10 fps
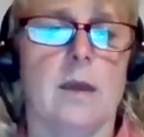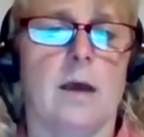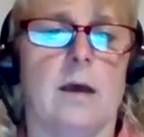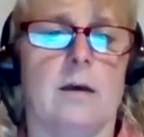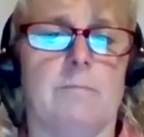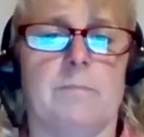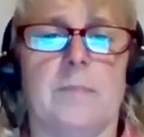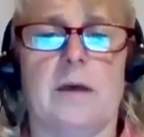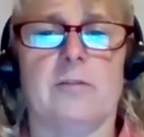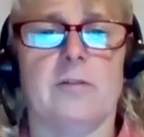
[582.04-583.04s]

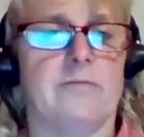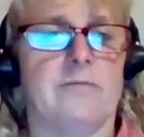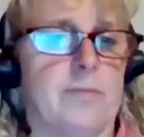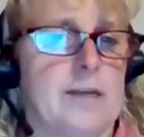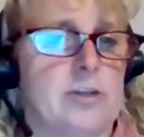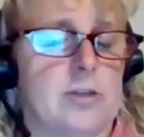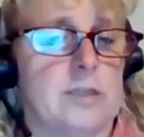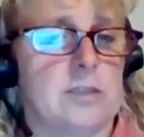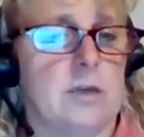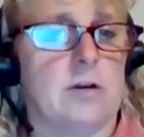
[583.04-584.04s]
Other information
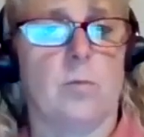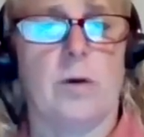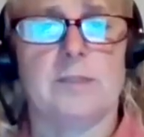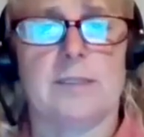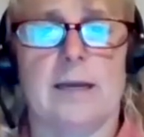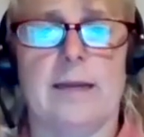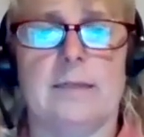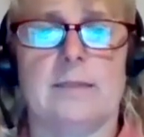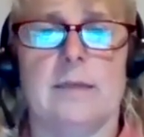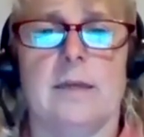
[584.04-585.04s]
that's on our
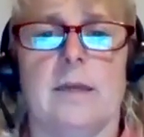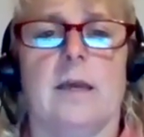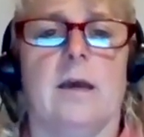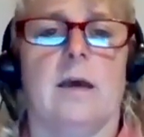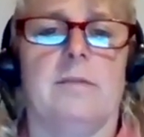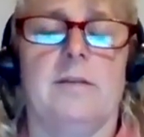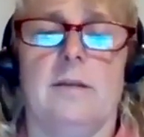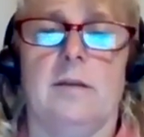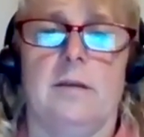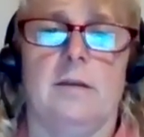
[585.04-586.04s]
website,
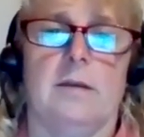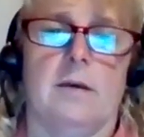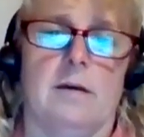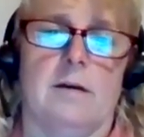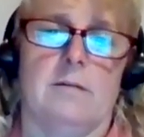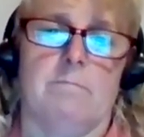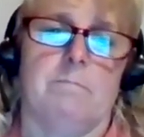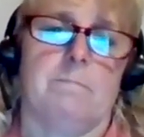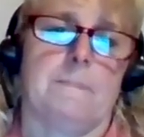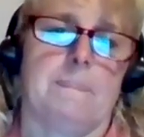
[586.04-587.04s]
we will